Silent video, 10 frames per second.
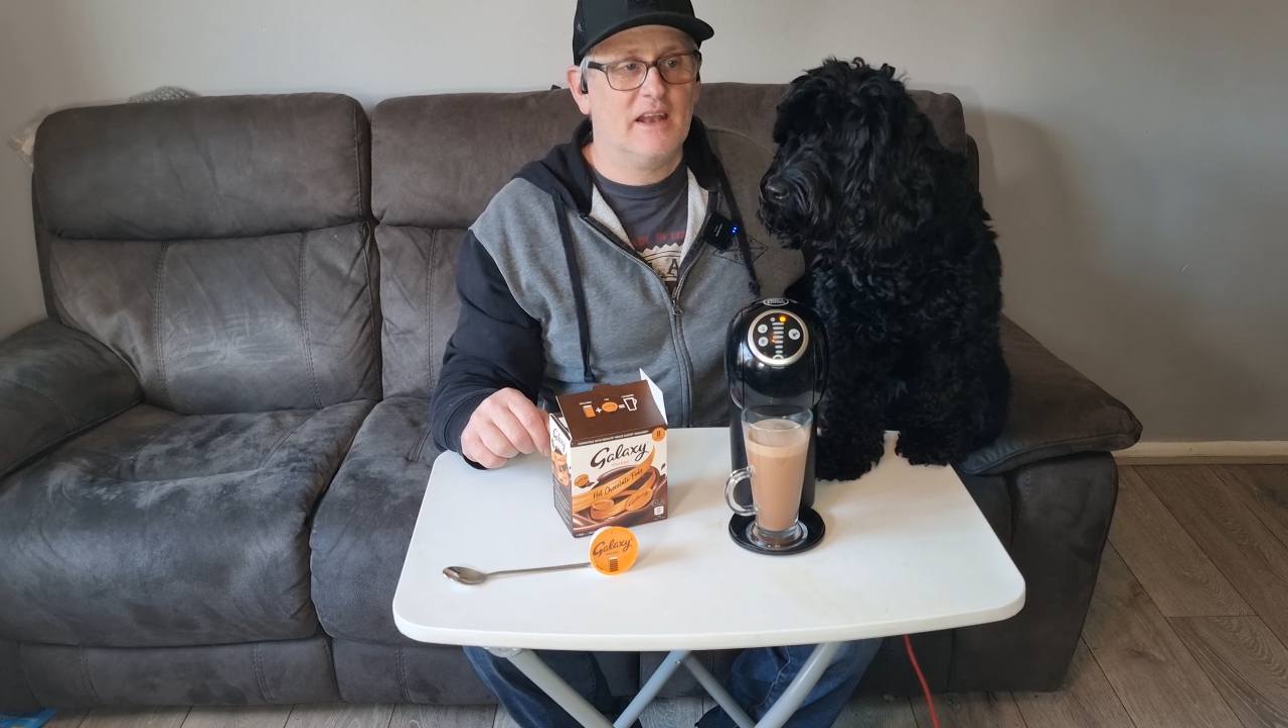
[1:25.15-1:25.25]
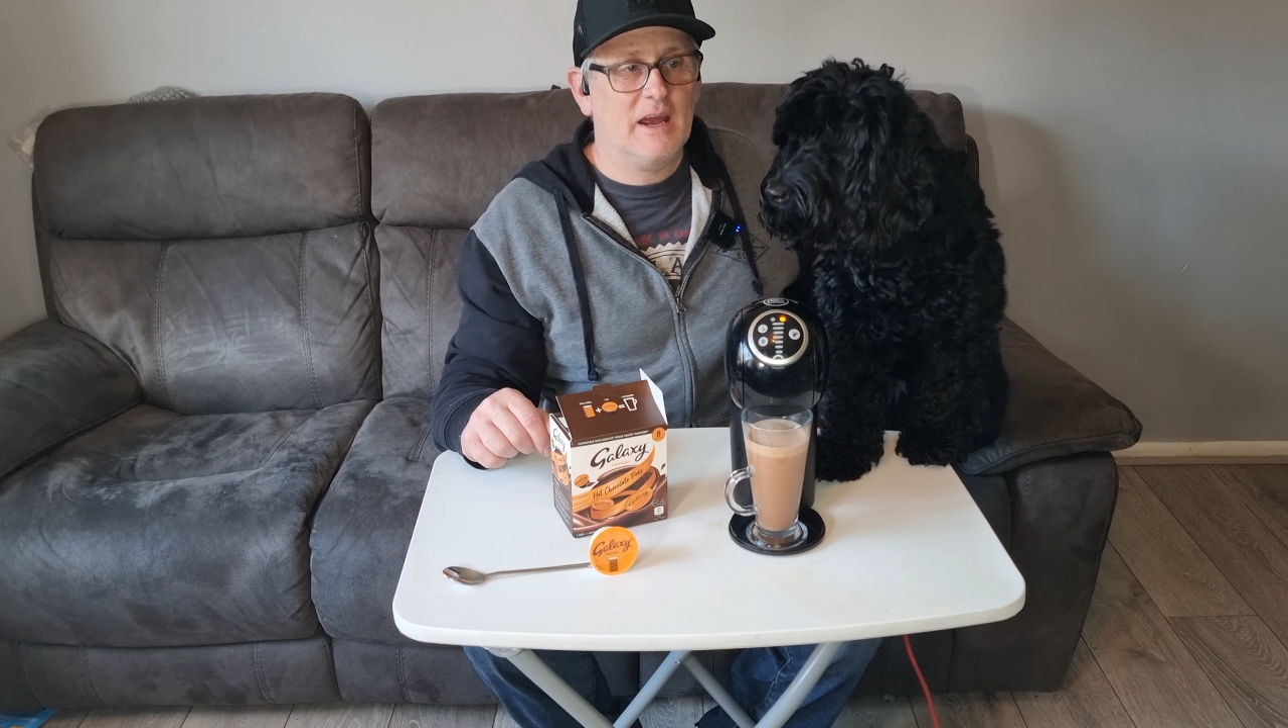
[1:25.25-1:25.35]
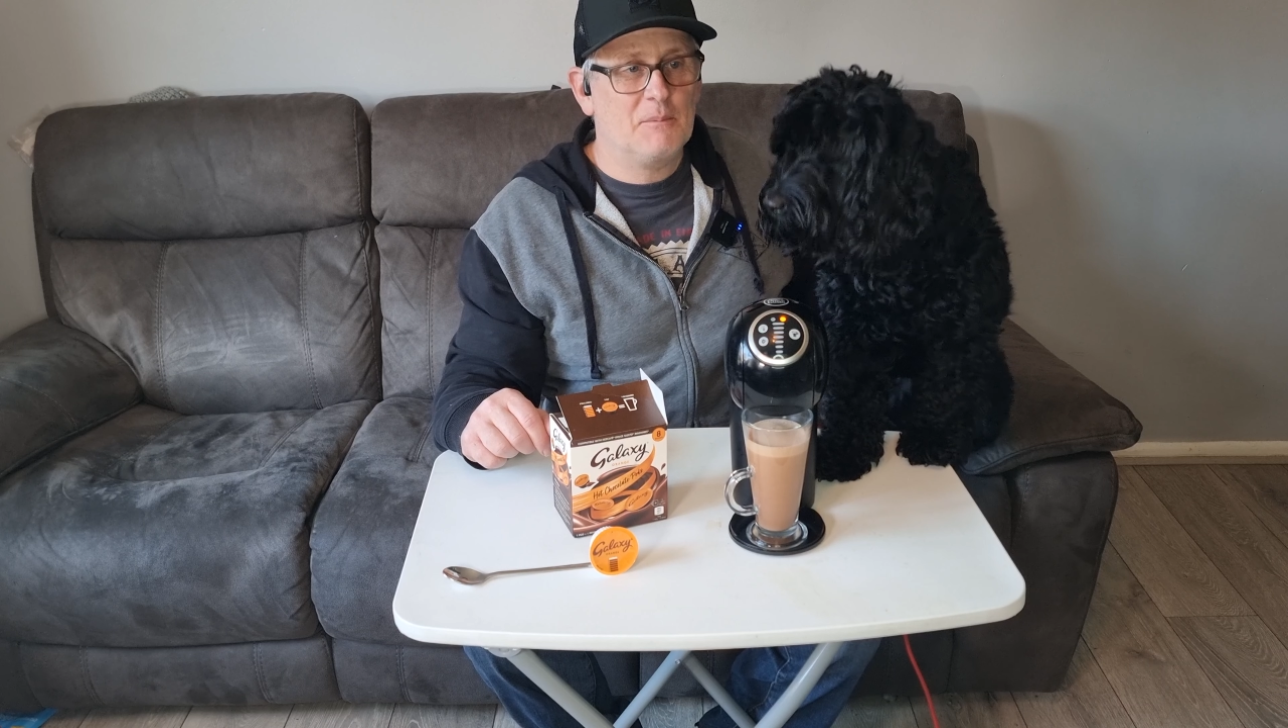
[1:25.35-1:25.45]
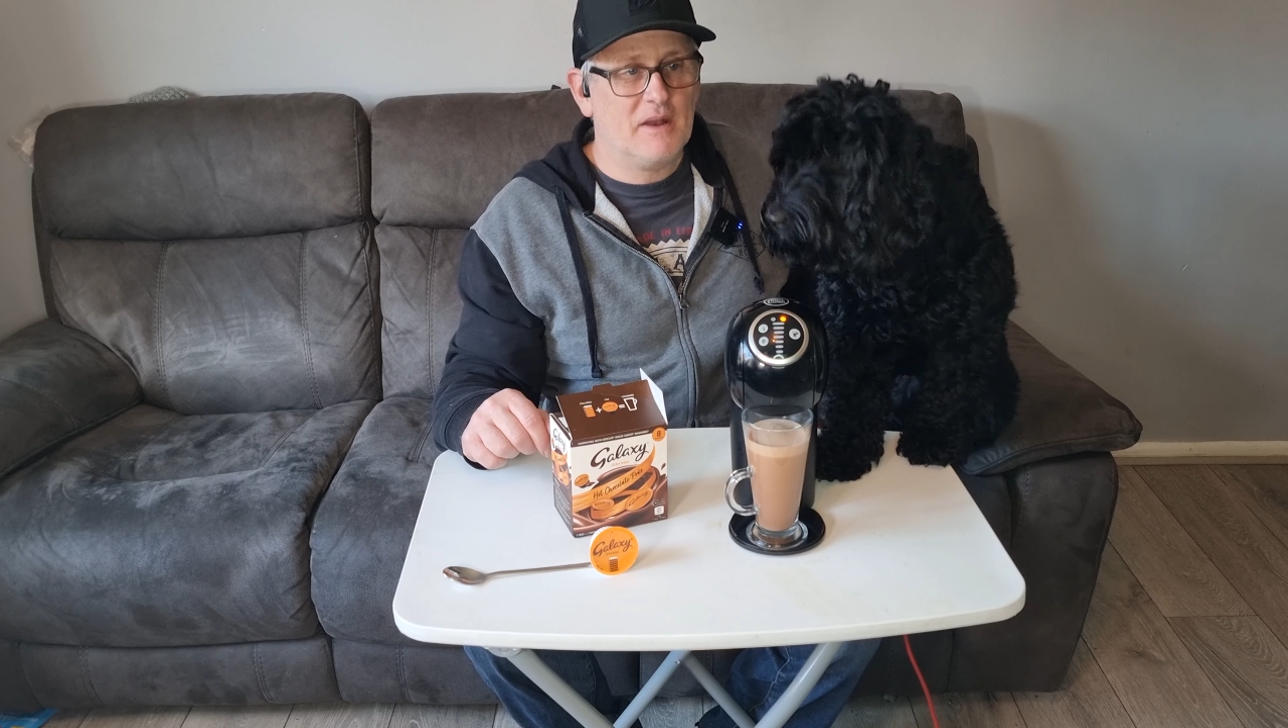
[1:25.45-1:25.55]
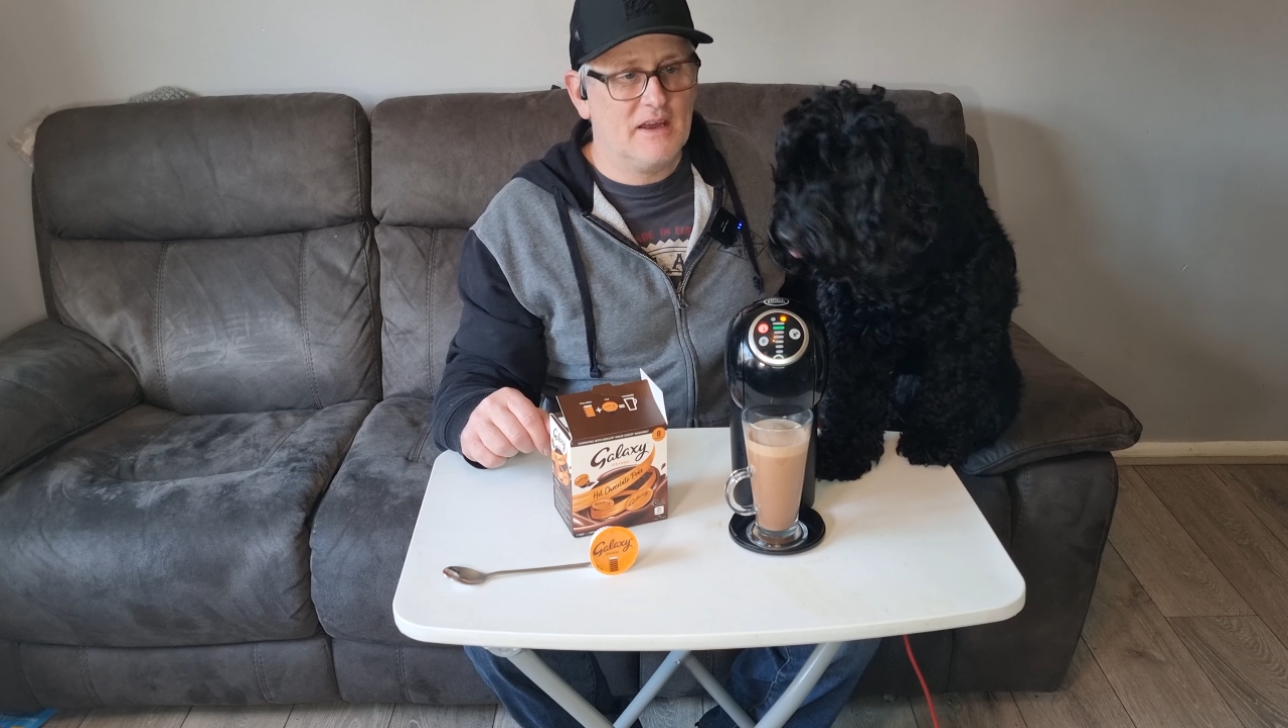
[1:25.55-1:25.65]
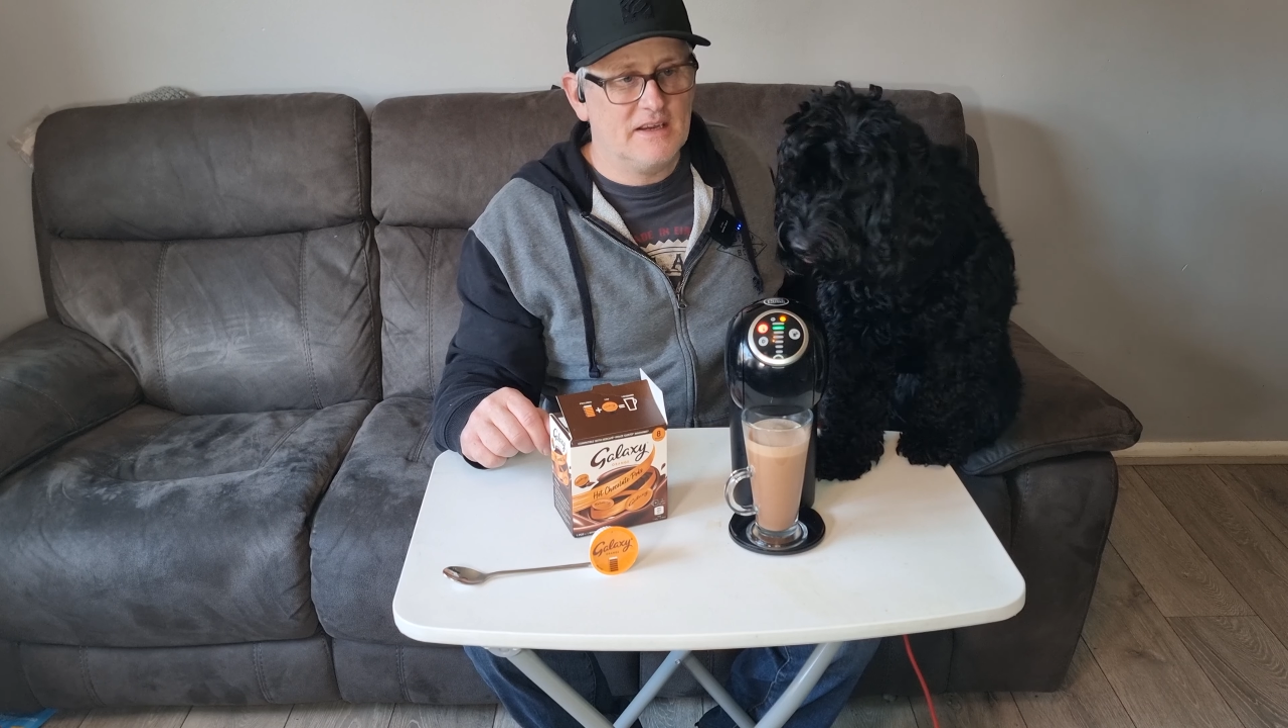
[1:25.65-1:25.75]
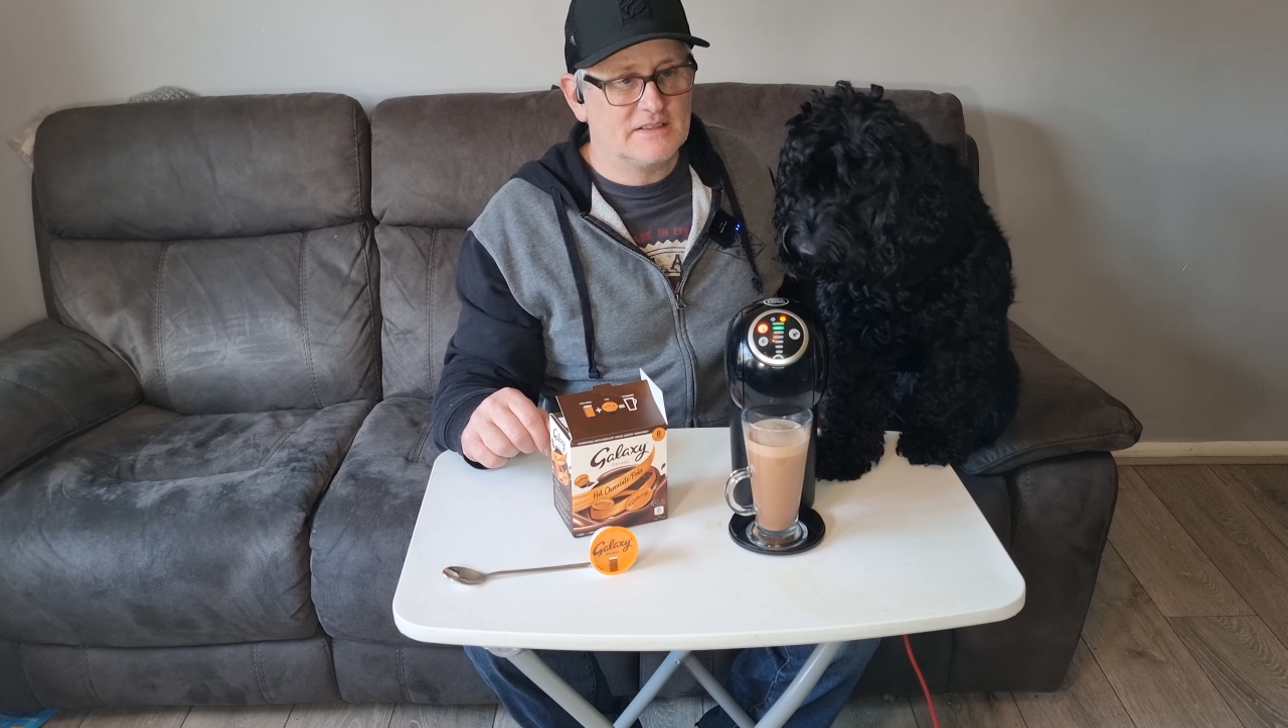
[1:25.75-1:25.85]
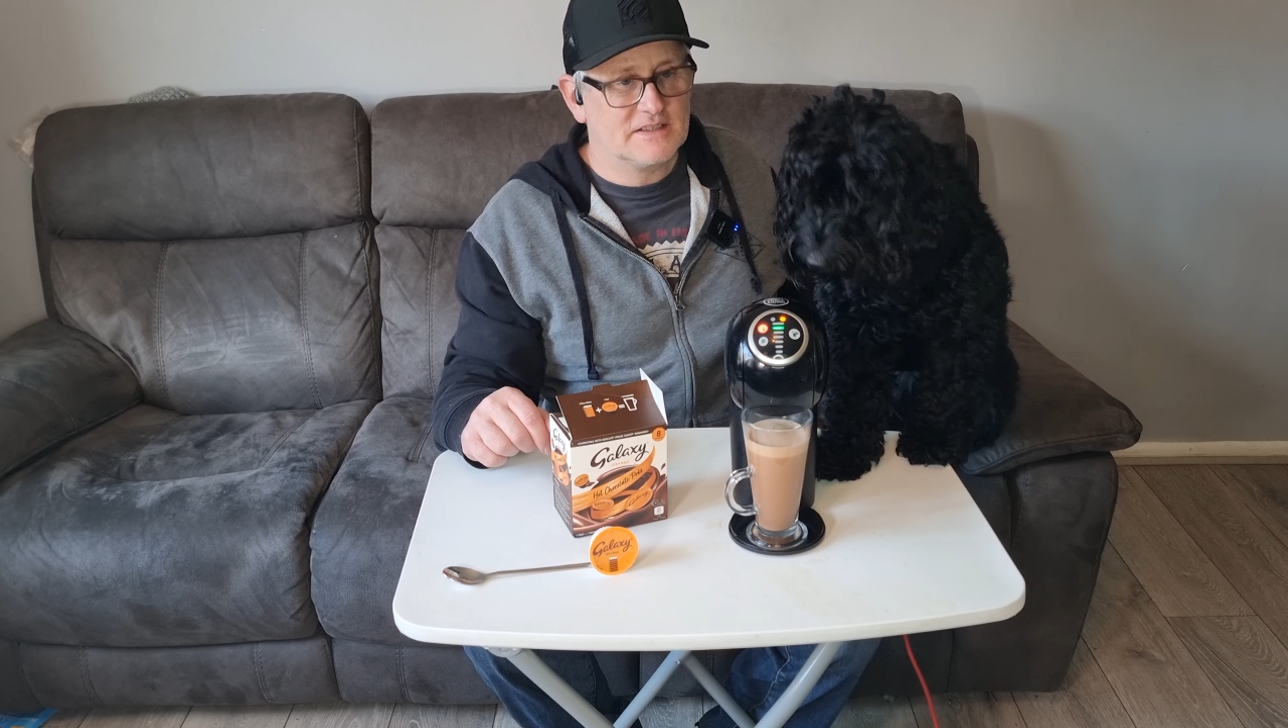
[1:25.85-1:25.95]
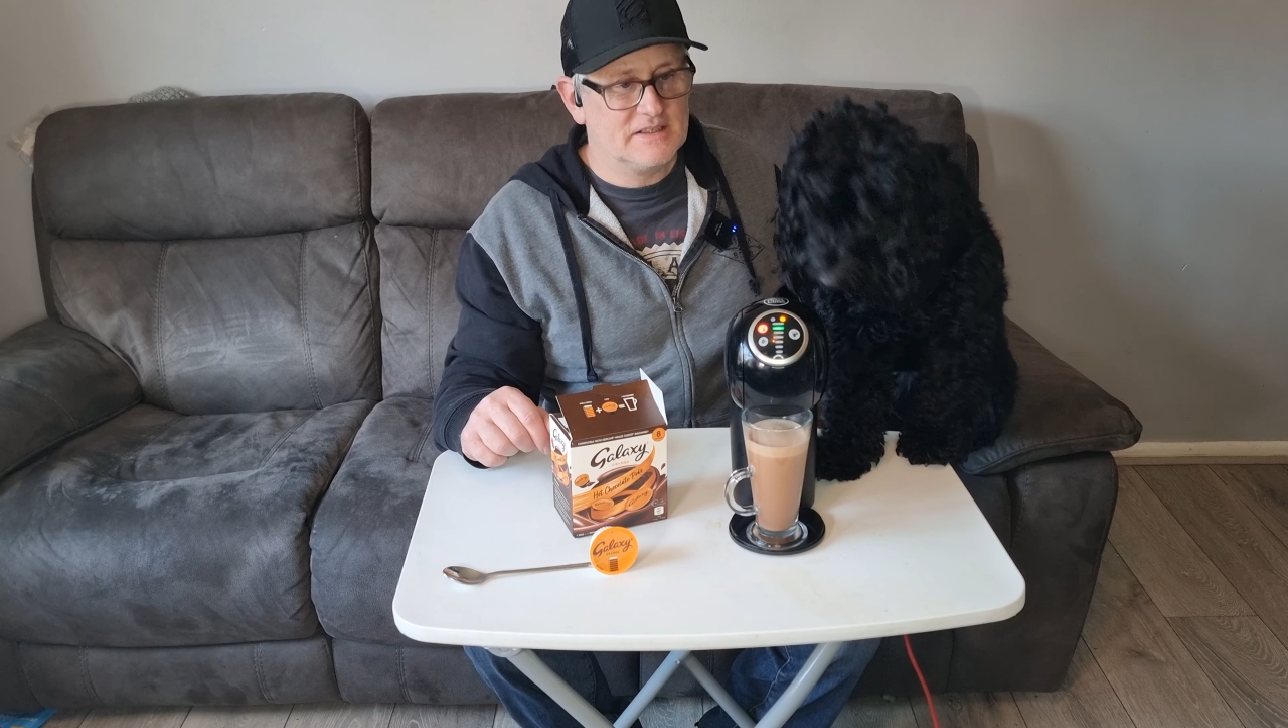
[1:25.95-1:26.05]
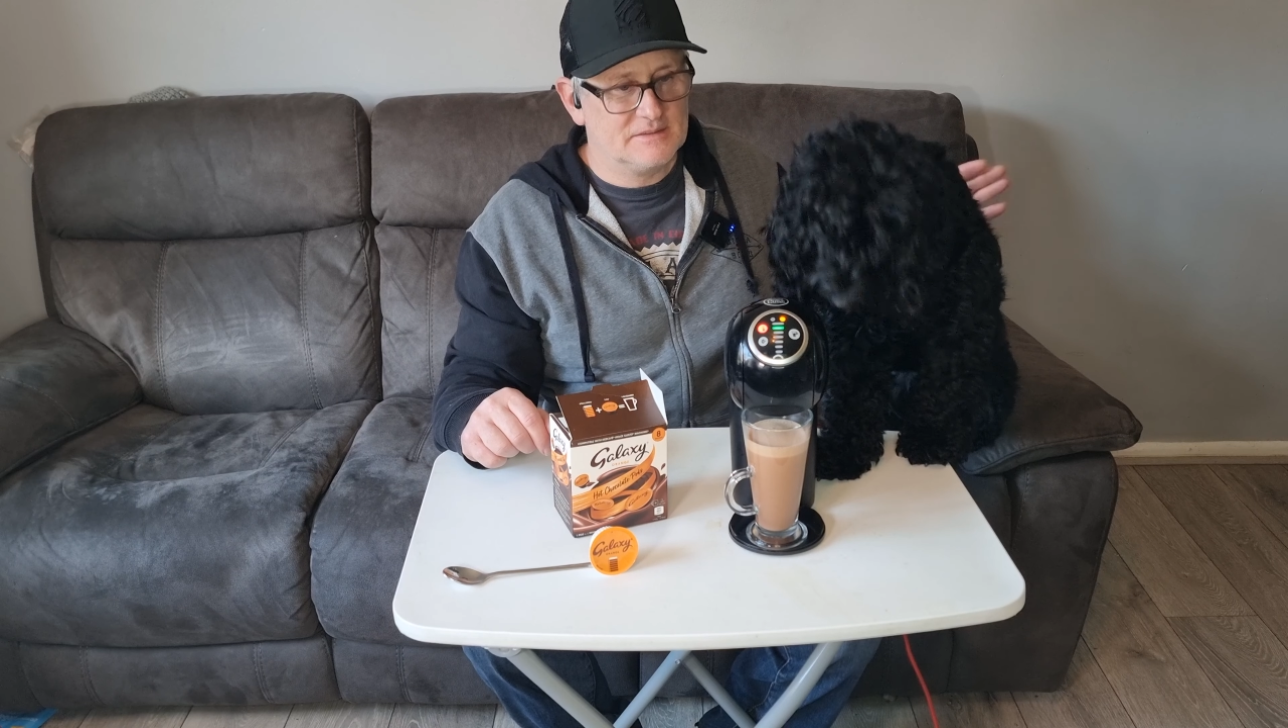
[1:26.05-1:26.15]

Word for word: limelight.